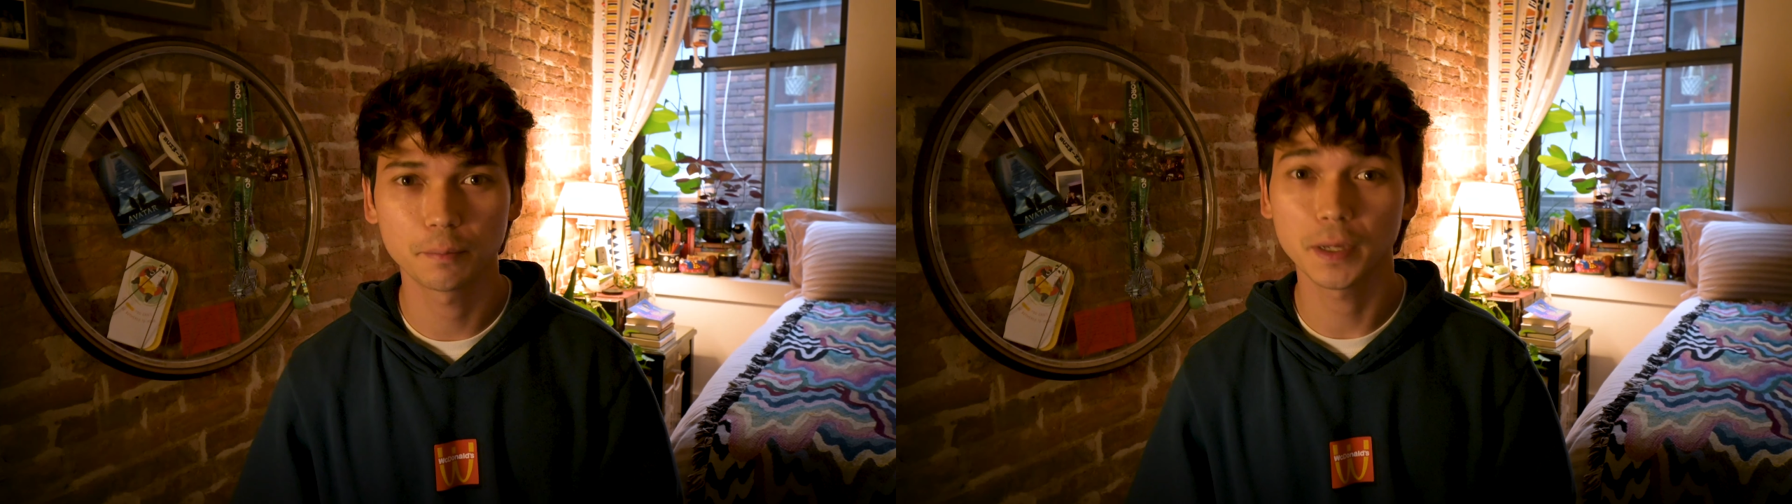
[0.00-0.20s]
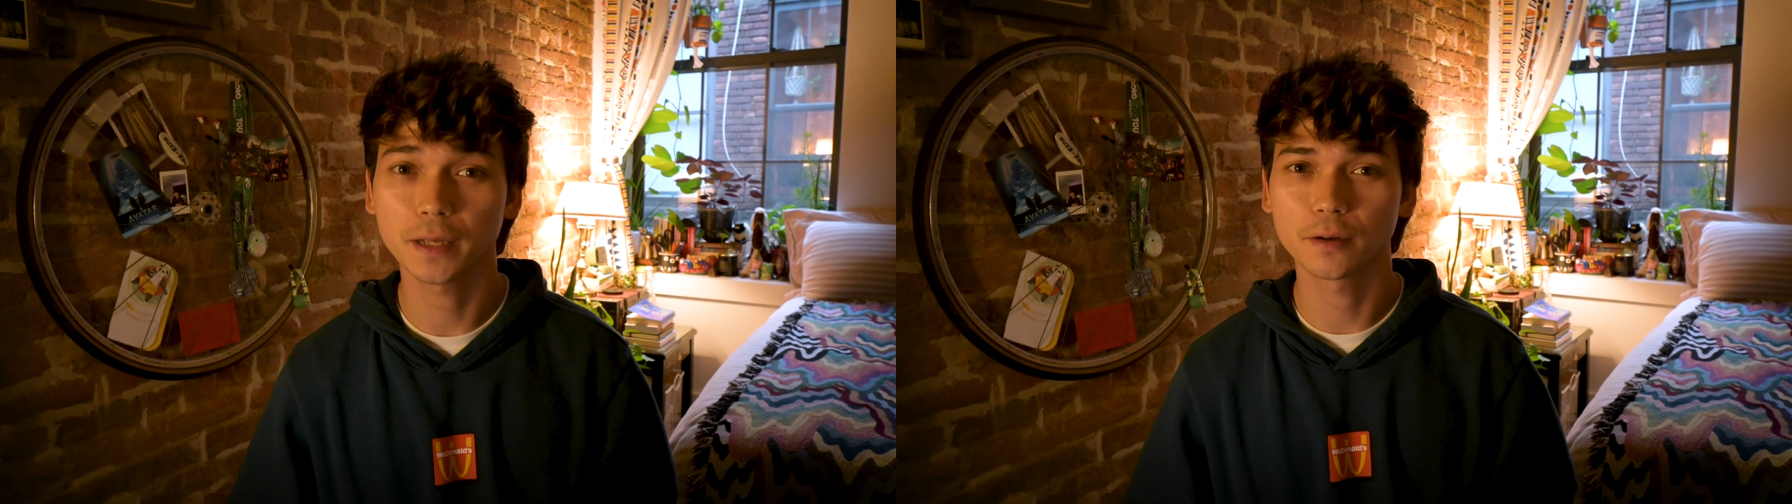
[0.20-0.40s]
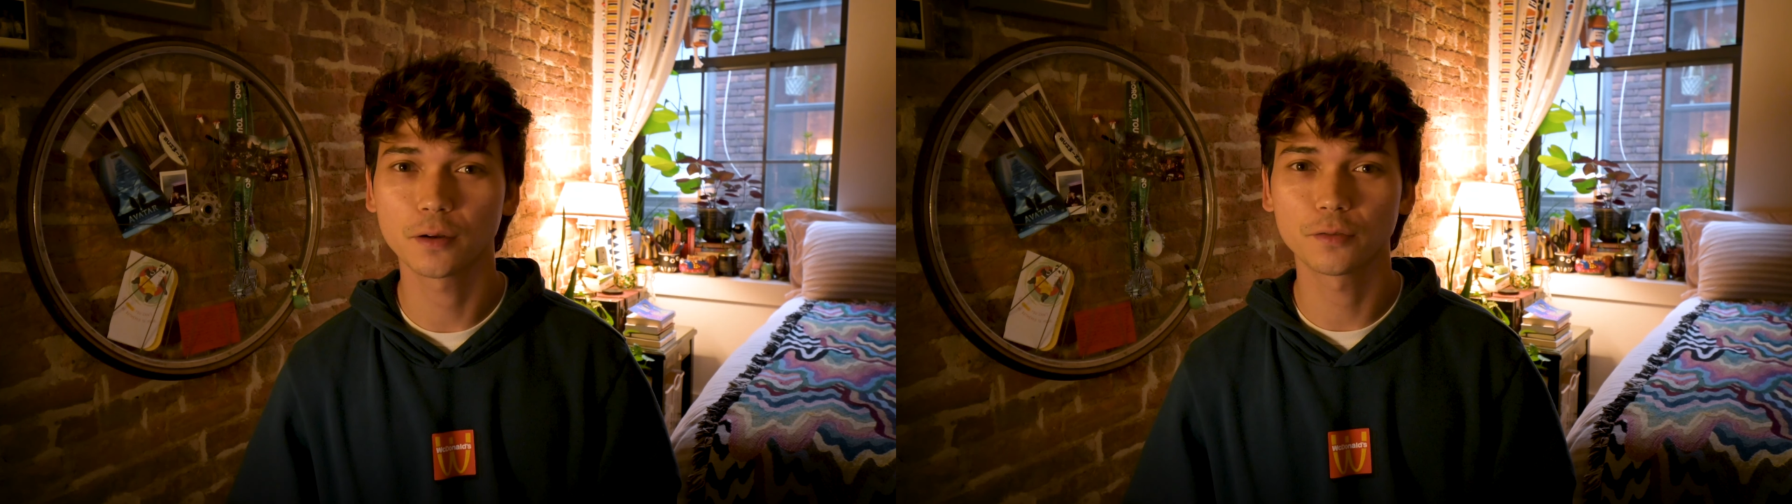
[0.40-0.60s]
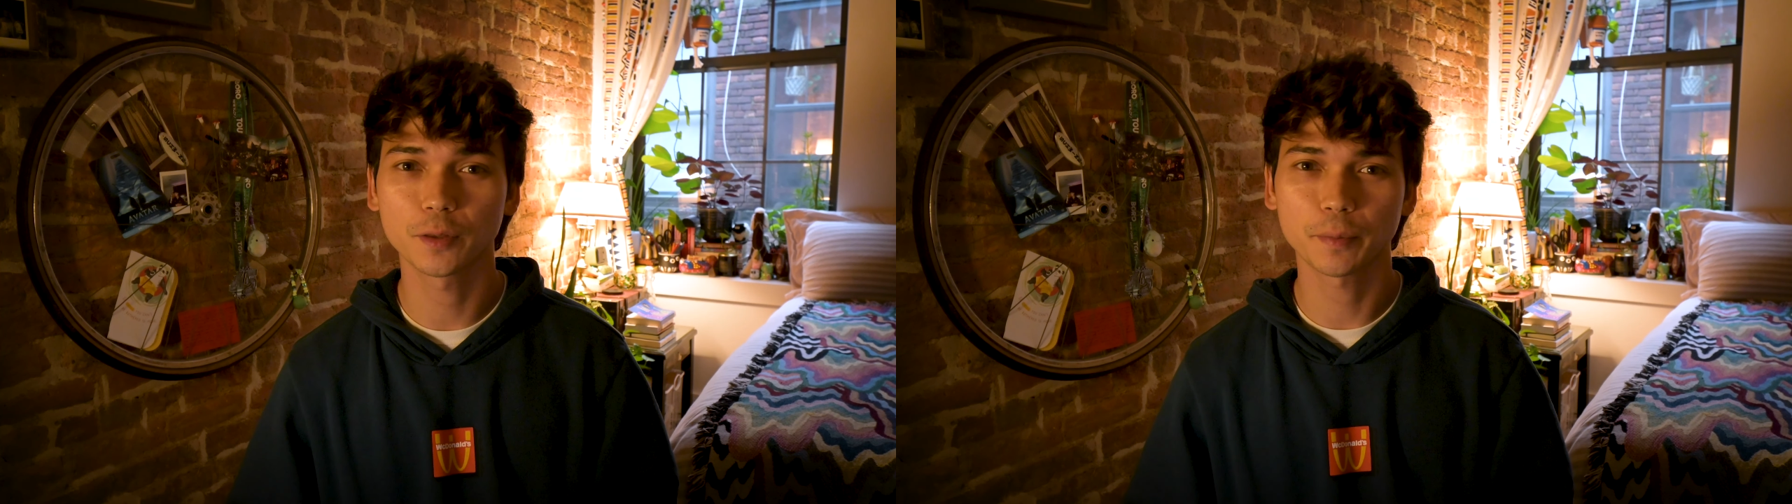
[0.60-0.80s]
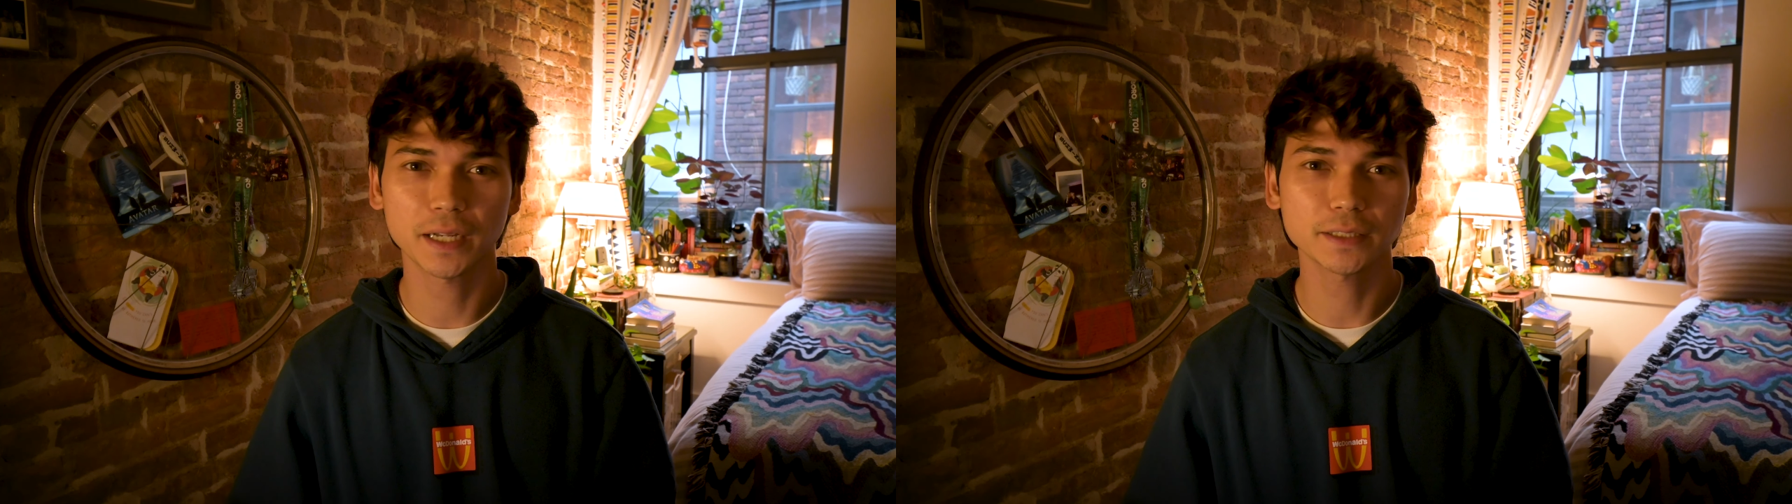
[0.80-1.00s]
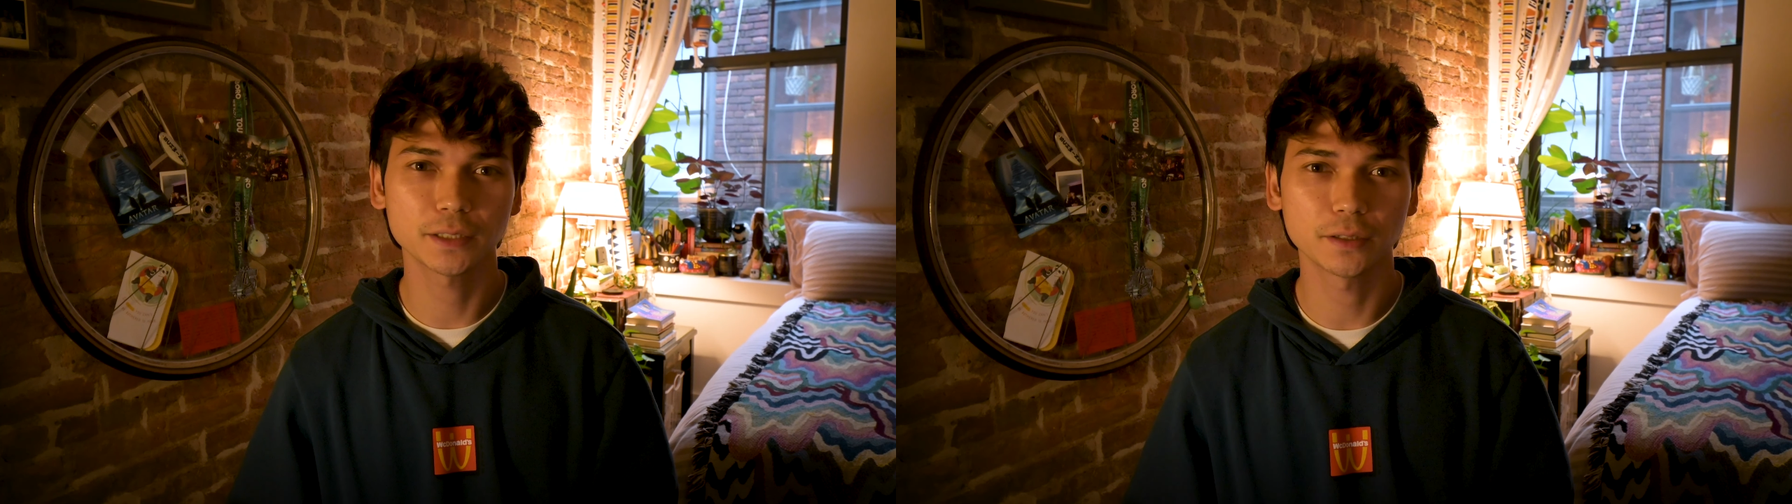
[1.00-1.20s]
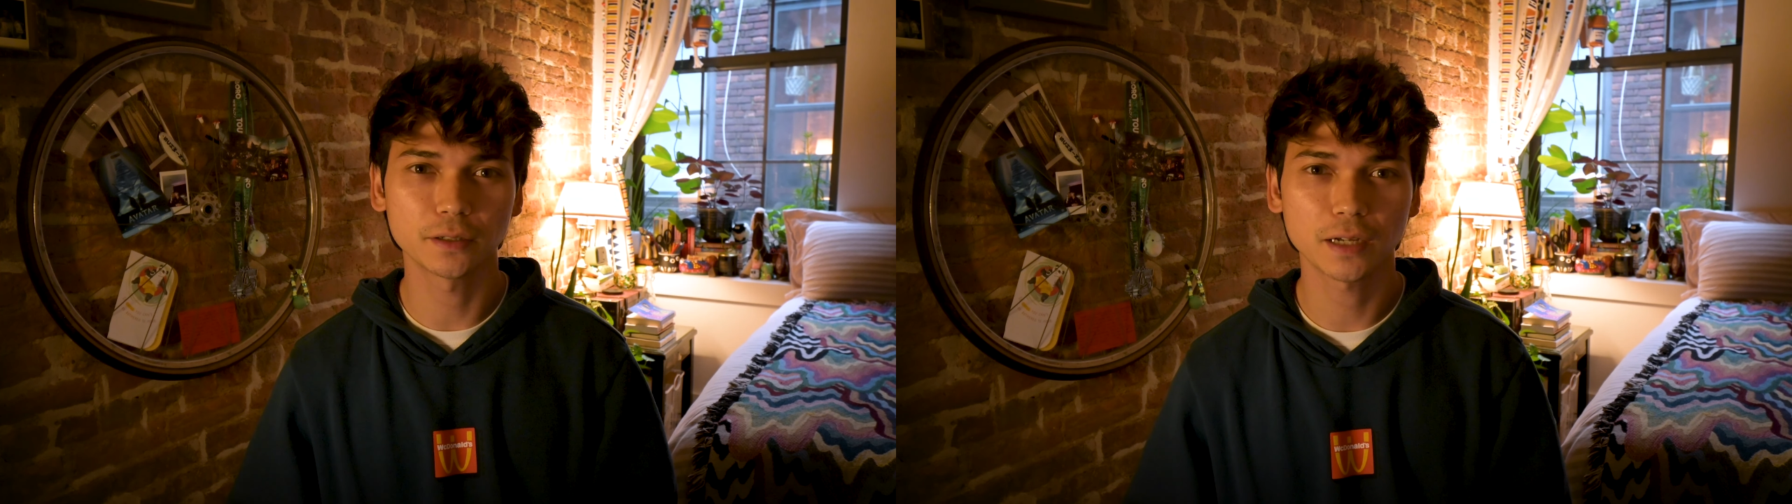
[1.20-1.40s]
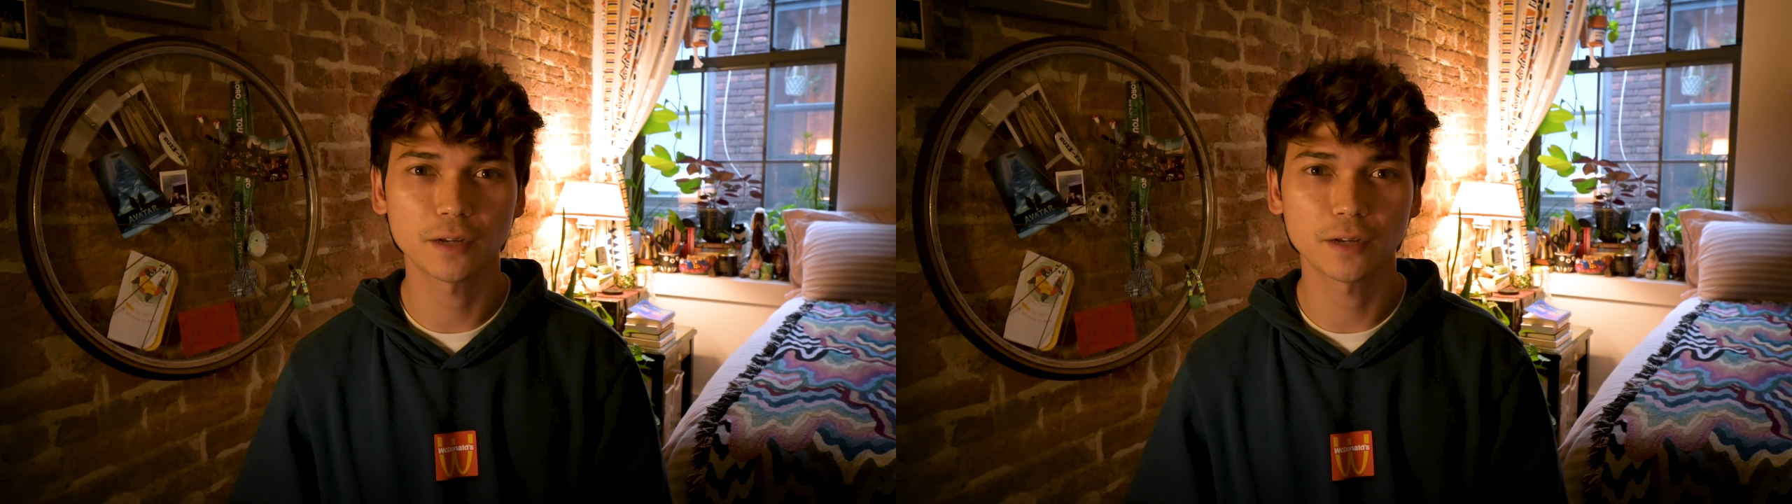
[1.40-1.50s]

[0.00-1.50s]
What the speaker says: but over the past year,